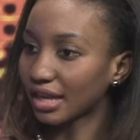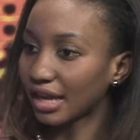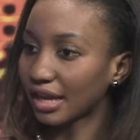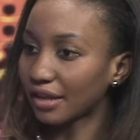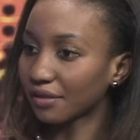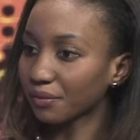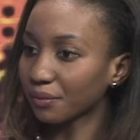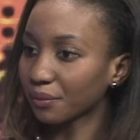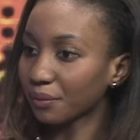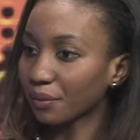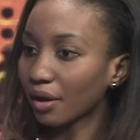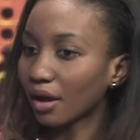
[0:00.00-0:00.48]

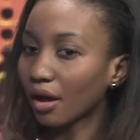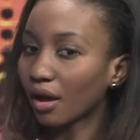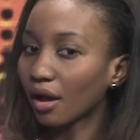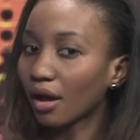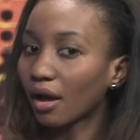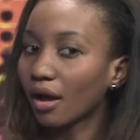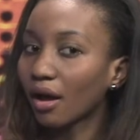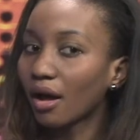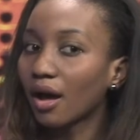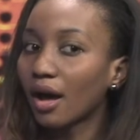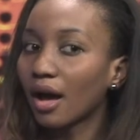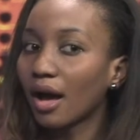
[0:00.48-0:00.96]
as
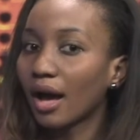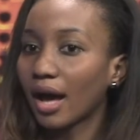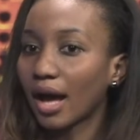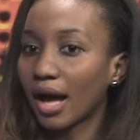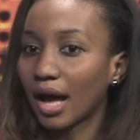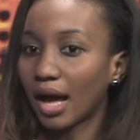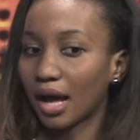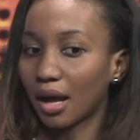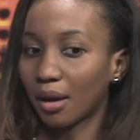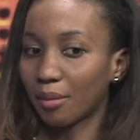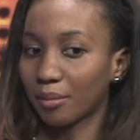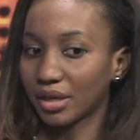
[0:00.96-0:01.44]
well.
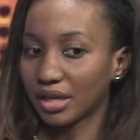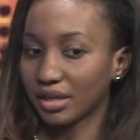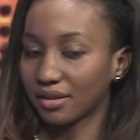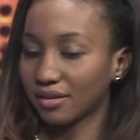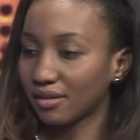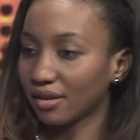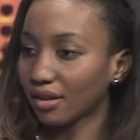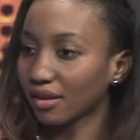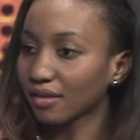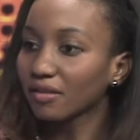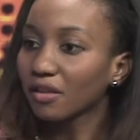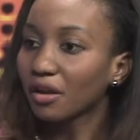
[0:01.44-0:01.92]
It
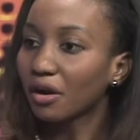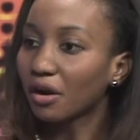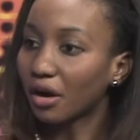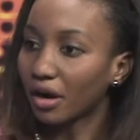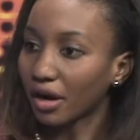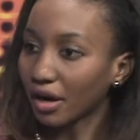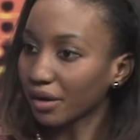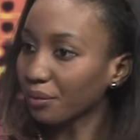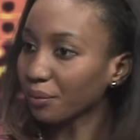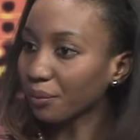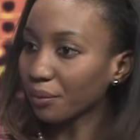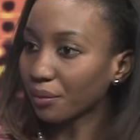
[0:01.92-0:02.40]
takes
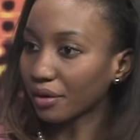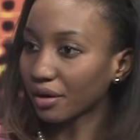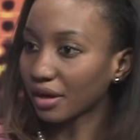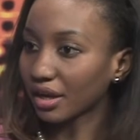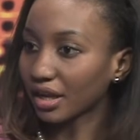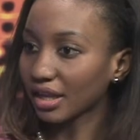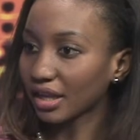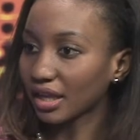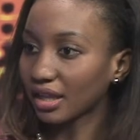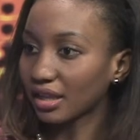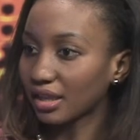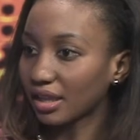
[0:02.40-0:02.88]
hard
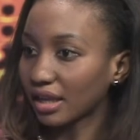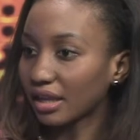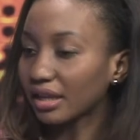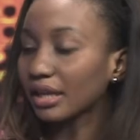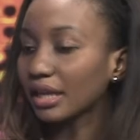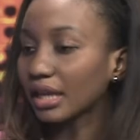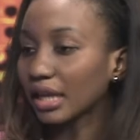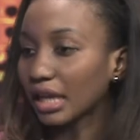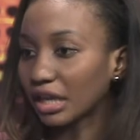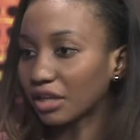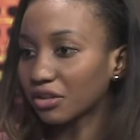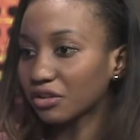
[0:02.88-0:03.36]
work and
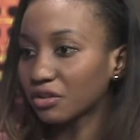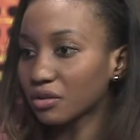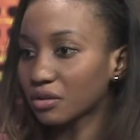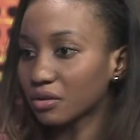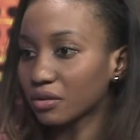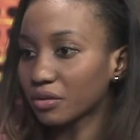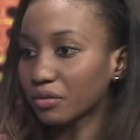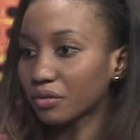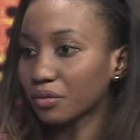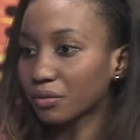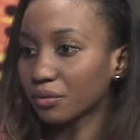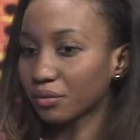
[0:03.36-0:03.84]

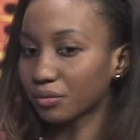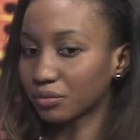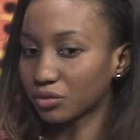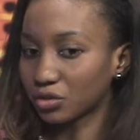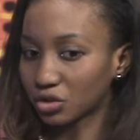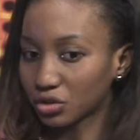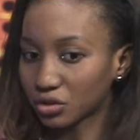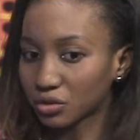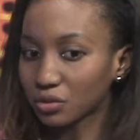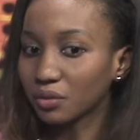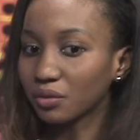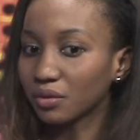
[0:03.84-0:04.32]
dedication to
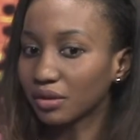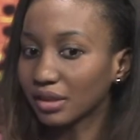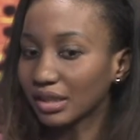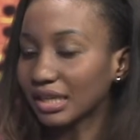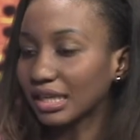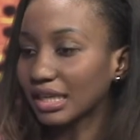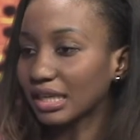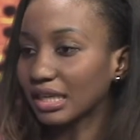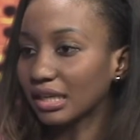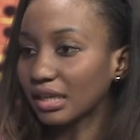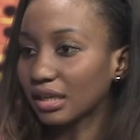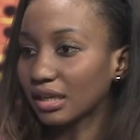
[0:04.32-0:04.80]

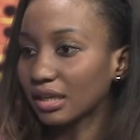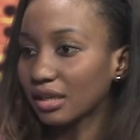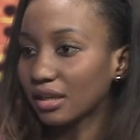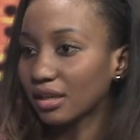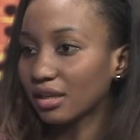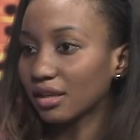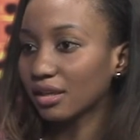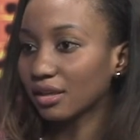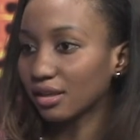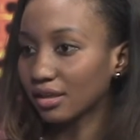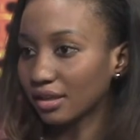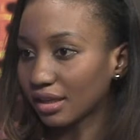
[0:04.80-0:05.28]
truly
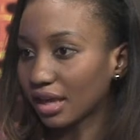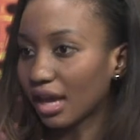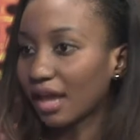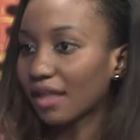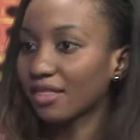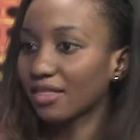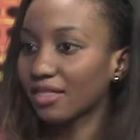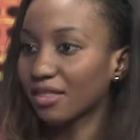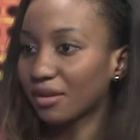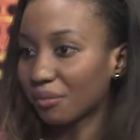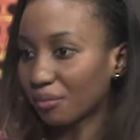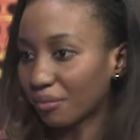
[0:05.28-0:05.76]

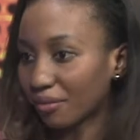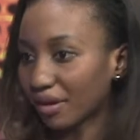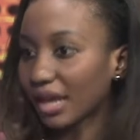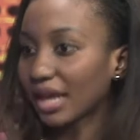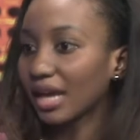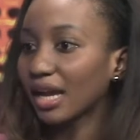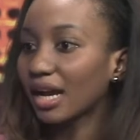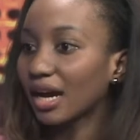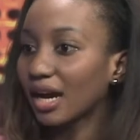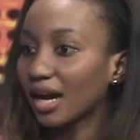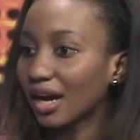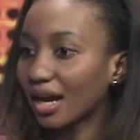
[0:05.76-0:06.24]
get the
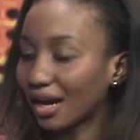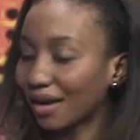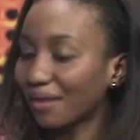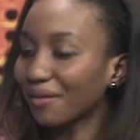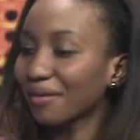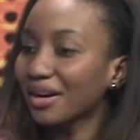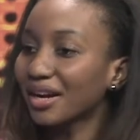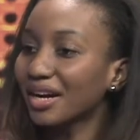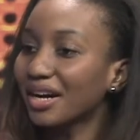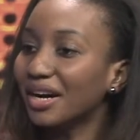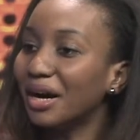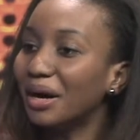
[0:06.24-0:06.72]
right
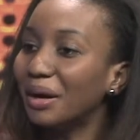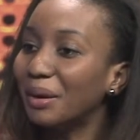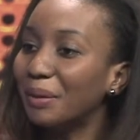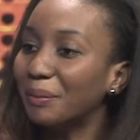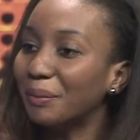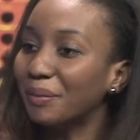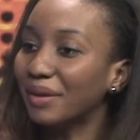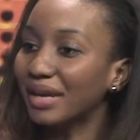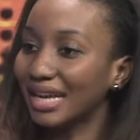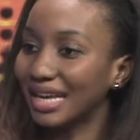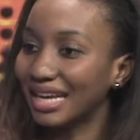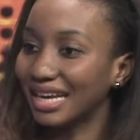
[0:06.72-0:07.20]

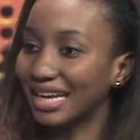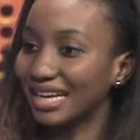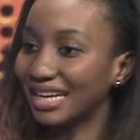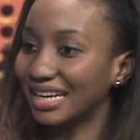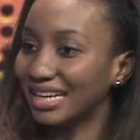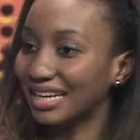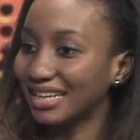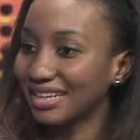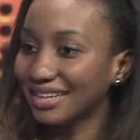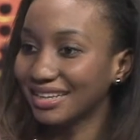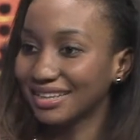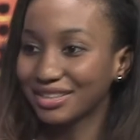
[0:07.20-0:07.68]
outcome,
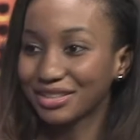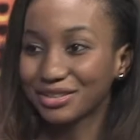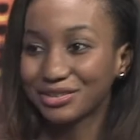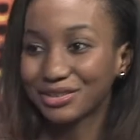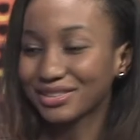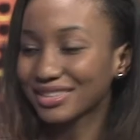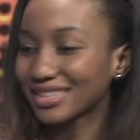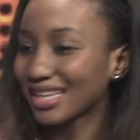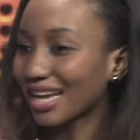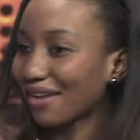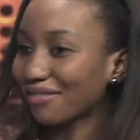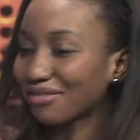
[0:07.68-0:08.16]
and you
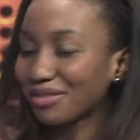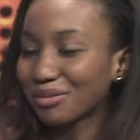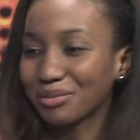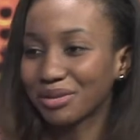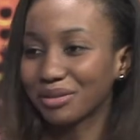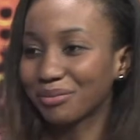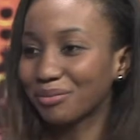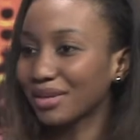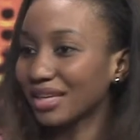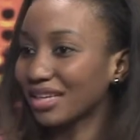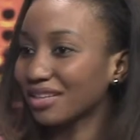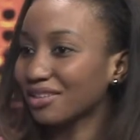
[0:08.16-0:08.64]
just have to be
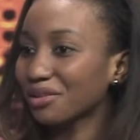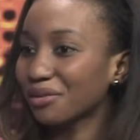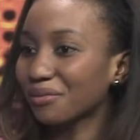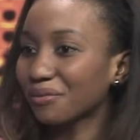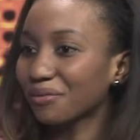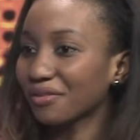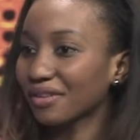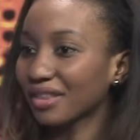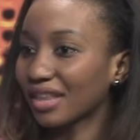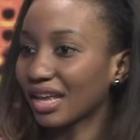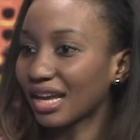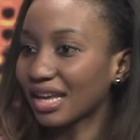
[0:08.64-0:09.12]
patient
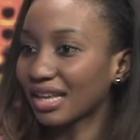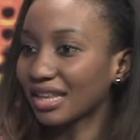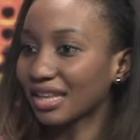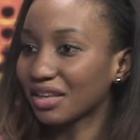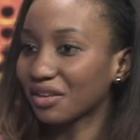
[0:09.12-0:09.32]
for that.